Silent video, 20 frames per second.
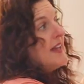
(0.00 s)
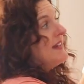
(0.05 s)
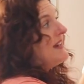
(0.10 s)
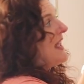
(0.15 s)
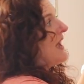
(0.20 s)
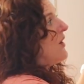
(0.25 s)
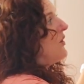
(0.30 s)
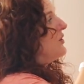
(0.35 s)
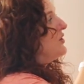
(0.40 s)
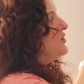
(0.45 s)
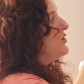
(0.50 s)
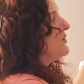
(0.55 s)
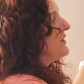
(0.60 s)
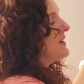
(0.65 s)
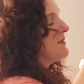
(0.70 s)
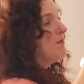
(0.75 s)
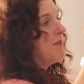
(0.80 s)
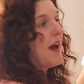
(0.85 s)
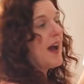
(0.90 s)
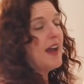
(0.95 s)
Now, you
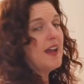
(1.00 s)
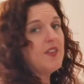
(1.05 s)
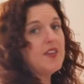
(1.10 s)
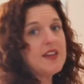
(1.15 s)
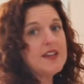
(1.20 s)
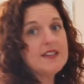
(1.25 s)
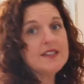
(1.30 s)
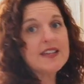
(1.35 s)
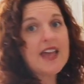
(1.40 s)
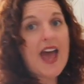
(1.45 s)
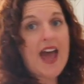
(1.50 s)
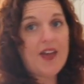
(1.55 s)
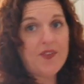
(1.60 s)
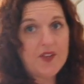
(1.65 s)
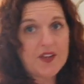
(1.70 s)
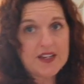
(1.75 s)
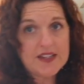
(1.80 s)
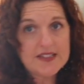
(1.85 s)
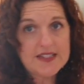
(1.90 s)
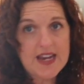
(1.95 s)
can buy these
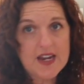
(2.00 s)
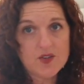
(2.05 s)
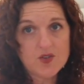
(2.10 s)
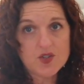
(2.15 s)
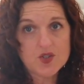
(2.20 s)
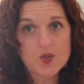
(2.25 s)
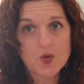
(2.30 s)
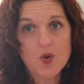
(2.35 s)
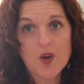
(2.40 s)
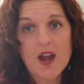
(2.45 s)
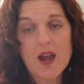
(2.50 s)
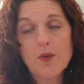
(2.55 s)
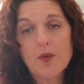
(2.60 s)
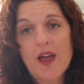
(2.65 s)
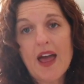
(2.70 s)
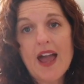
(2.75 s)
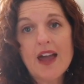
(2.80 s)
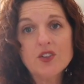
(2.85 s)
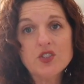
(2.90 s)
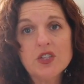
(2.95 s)
at the Container Store. I
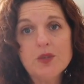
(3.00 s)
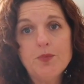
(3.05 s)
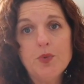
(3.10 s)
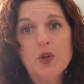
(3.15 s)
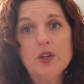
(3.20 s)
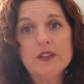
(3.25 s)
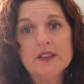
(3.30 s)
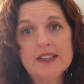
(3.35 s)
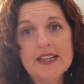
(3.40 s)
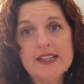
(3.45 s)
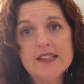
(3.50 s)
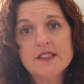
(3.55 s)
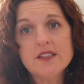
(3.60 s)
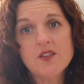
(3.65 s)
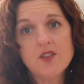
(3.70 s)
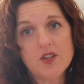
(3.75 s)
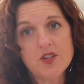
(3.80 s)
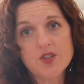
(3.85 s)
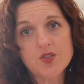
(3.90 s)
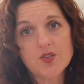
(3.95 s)
will actually put links
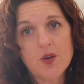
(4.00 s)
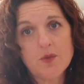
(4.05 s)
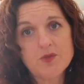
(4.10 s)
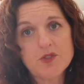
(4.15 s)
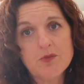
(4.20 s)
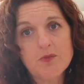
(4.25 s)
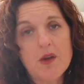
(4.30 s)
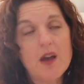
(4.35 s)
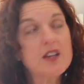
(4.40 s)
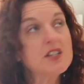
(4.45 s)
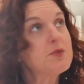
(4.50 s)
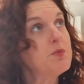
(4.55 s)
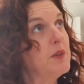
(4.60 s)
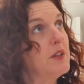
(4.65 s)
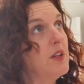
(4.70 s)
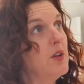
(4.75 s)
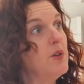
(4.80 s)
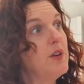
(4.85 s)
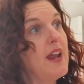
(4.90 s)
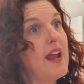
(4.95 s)
in the description box
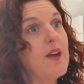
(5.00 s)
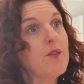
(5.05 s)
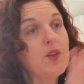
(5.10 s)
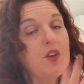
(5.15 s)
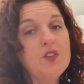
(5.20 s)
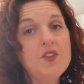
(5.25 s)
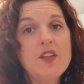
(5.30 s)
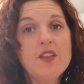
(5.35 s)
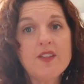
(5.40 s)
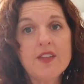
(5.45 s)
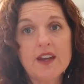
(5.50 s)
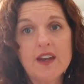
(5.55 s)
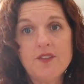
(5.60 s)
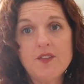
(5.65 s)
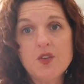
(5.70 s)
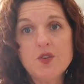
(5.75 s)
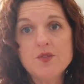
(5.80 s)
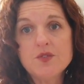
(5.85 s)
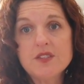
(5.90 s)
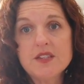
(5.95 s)
below to everything that
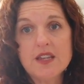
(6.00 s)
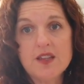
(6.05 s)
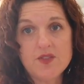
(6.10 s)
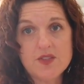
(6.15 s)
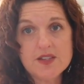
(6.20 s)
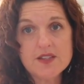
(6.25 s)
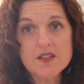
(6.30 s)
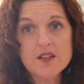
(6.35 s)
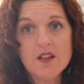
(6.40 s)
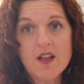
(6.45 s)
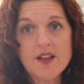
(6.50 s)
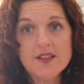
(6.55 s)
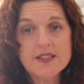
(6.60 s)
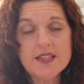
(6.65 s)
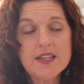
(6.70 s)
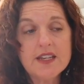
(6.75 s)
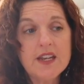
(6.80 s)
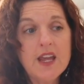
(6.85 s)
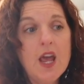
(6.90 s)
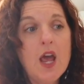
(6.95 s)
I've used in this
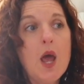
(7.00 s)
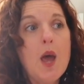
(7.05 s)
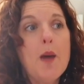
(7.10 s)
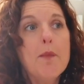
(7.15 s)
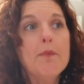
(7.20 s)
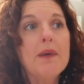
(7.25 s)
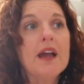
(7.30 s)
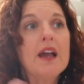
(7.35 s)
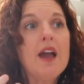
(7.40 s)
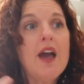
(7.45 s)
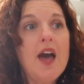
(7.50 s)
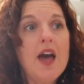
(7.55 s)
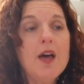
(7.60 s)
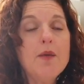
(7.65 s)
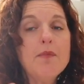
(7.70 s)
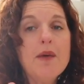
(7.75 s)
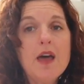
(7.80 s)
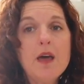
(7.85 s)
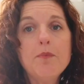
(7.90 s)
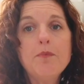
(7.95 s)
closet, but
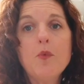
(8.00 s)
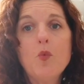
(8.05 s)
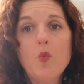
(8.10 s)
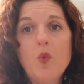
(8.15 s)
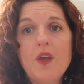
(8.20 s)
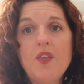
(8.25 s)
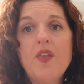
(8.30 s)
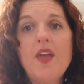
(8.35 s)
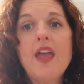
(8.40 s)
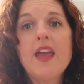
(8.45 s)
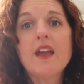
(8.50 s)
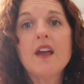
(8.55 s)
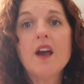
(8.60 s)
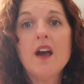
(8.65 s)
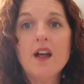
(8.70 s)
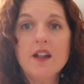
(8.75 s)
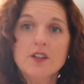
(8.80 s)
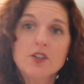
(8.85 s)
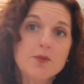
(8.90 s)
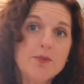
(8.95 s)
come up with a
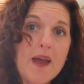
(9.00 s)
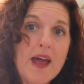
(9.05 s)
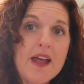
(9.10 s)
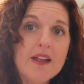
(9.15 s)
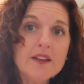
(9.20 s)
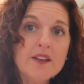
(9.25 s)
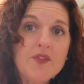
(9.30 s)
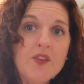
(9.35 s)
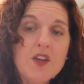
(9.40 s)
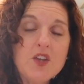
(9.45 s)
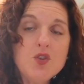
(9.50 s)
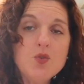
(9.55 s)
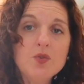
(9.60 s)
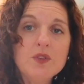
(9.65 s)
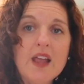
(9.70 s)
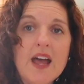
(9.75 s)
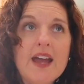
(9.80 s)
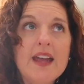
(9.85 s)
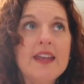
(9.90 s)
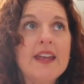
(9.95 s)
color palette that you
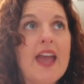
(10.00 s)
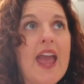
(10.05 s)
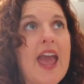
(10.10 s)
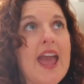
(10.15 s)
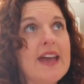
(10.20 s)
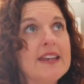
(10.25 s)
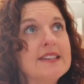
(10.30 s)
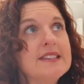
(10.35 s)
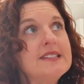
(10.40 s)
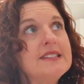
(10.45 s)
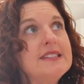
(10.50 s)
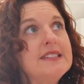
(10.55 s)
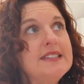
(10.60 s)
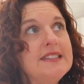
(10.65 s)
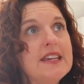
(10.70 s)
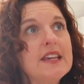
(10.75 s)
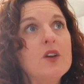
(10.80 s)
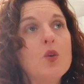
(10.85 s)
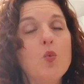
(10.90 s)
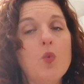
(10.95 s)
like and
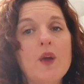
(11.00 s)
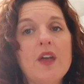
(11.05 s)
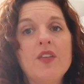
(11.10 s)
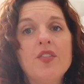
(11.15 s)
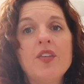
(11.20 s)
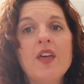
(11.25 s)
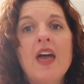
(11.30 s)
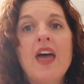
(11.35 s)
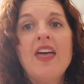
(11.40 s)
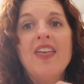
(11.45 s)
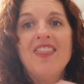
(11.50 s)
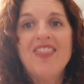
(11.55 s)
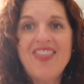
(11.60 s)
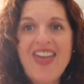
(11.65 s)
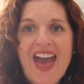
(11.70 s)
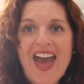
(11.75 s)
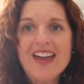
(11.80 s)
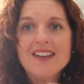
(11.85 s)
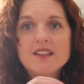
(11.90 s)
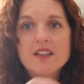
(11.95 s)
stick with
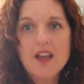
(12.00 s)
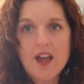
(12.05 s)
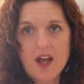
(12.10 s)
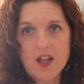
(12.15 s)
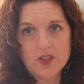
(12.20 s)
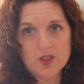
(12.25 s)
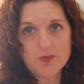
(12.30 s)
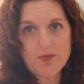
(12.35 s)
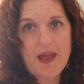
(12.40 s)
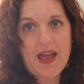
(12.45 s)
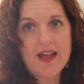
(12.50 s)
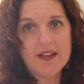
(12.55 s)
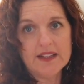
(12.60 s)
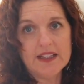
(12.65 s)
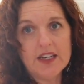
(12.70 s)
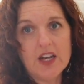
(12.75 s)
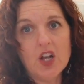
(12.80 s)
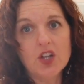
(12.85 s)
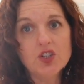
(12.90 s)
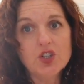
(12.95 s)
that color
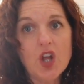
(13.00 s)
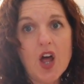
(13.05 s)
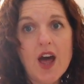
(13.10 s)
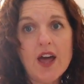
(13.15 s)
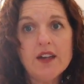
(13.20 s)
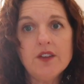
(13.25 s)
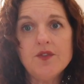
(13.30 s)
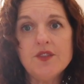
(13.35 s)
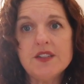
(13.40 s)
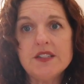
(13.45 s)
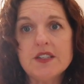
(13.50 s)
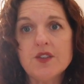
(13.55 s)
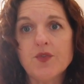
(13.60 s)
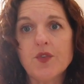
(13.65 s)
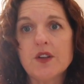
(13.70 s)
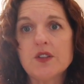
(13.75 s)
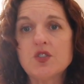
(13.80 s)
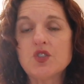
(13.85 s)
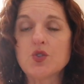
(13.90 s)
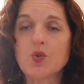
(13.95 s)
palette. A lot of the
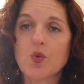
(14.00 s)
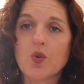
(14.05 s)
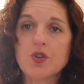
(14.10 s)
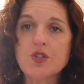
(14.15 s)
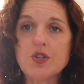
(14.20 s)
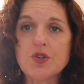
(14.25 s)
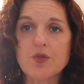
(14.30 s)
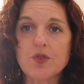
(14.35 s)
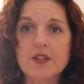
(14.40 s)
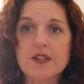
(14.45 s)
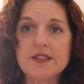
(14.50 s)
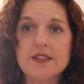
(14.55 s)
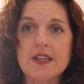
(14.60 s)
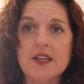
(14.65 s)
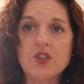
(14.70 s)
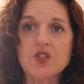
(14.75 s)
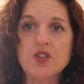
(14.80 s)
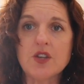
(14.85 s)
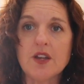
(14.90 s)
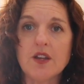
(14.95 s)
different storage and
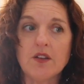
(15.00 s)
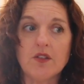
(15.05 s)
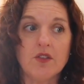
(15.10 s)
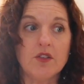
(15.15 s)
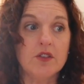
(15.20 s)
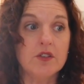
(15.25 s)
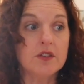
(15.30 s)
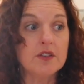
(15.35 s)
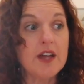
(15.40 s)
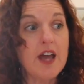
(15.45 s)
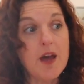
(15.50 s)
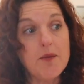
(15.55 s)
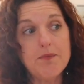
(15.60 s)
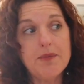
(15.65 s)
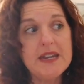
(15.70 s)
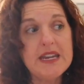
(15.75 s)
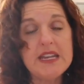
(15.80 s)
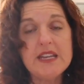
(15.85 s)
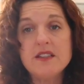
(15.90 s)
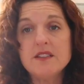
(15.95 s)
organizational
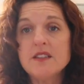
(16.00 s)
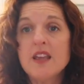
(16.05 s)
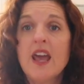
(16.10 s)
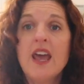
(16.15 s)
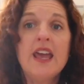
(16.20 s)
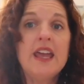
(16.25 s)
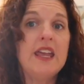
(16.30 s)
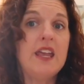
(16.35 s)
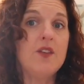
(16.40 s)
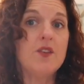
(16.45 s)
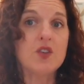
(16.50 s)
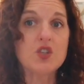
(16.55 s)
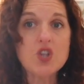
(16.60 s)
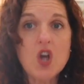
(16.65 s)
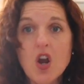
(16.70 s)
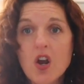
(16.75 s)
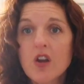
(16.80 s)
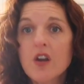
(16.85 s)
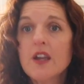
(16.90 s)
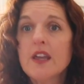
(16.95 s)
companies, even
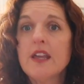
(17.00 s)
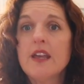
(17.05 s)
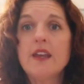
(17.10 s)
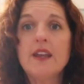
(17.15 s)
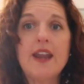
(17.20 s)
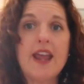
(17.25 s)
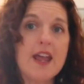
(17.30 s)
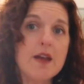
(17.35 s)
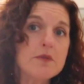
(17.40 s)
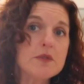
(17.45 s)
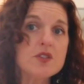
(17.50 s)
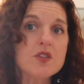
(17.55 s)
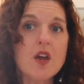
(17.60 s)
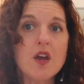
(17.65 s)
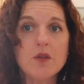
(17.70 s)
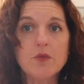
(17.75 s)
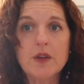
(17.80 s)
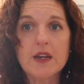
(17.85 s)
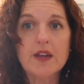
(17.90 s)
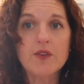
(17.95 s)
Target,
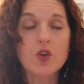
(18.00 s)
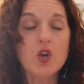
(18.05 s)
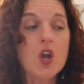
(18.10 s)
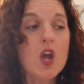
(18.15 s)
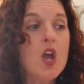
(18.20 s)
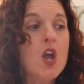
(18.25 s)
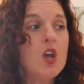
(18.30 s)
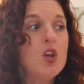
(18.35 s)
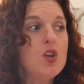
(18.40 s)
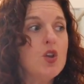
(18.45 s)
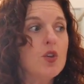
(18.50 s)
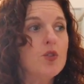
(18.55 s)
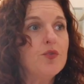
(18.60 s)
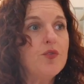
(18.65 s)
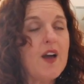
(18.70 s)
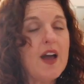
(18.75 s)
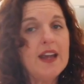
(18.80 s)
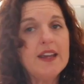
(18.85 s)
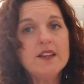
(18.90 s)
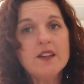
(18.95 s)
Amazon, whatever, you'll
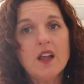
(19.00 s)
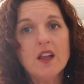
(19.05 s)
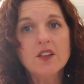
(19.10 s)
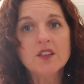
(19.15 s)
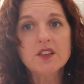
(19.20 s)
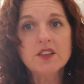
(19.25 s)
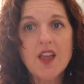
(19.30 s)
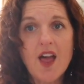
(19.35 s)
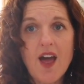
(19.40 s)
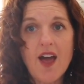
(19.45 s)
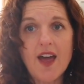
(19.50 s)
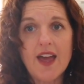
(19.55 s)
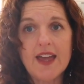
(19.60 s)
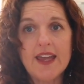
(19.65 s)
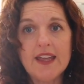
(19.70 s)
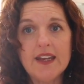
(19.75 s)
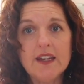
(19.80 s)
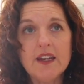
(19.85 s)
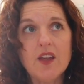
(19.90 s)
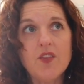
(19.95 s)
find a
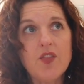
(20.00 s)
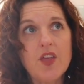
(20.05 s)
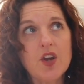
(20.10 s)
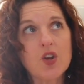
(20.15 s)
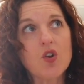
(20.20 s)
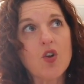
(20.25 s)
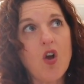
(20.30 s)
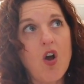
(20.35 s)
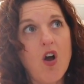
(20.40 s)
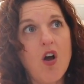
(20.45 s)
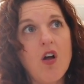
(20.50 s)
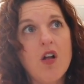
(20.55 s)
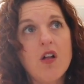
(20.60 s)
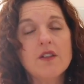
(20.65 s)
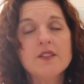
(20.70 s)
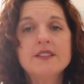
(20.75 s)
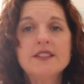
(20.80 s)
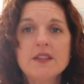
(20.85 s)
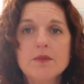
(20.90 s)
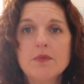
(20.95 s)
line that are
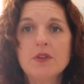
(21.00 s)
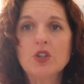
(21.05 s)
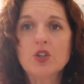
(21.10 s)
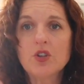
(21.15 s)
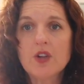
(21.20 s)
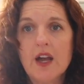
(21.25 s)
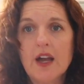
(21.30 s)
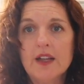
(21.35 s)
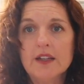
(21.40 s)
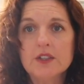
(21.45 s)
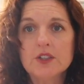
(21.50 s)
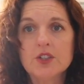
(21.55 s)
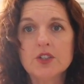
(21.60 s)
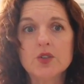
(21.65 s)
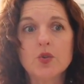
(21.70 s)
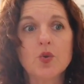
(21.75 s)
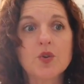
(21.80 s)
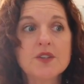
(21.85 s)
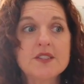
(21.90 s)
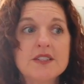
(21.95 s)
all similar
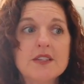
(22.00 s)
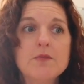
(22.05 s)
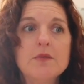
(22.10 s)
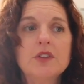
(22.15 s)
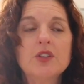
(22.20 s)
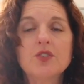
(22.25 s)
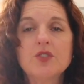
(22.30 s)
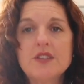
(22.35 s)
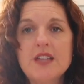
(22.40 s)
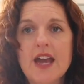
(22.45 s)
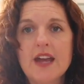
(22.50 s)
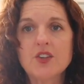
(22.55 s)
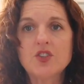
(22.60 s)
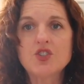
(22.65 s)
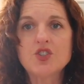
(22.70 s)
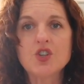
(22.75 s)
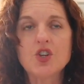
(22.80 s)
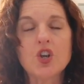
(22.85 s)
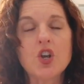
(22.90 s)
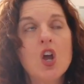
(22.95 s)
color or similar
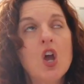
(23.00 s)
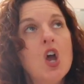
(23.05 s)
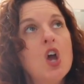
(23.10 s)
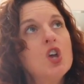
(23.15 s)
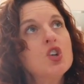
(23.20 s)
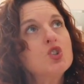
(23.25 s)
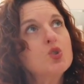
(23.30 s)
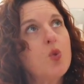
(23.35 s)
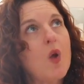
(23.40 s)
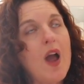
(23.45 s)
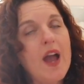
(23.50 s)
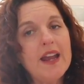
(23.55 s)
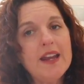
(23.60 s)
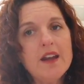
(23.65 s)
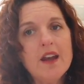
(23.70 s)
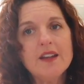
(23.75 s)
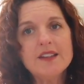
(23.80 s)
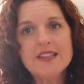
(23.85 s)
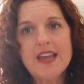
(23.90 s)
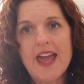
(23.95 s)
texture. Try
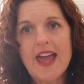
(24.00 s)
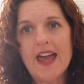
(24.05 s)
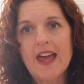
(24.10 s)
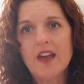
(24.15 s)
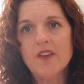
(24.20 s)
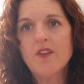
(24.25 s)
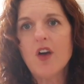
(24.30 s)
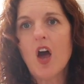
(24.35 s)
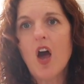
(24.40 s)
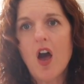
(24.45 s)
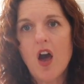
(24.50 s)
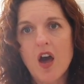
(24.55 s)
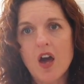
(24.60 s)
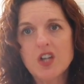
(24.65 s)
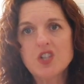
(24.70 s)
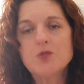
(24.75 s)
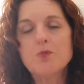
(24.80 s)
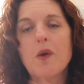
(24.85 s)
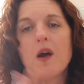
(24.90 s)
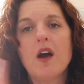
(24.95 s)
not to have a
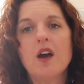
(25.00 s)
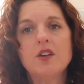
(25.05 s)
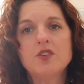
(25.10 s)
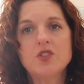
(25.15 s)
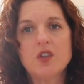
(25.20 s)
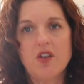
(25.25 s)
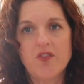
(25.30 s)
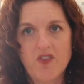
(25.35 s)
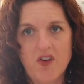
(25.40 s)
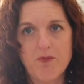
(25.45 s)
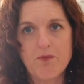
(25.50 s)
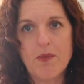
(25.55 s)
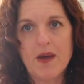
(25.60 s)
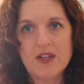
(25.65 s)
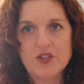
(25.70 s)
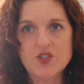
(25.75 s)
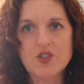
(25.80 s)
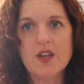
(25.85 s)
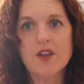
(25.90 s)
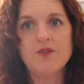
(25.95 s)
hodgepodge of a
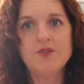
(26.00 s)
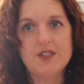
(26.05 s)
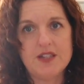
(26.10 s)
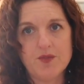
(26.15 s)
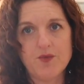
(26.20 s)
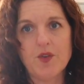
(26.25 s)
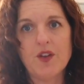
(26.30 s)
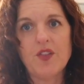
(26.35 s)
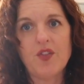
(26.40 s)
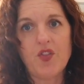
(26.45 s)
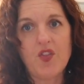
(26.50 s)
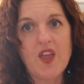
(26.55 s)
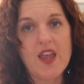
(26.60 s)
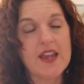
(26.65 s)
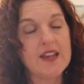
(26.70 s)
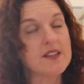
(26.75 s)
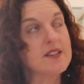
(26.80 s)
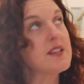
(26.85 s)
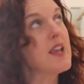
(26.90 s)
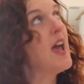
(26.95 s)
bunch of different
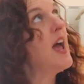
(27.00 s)
things.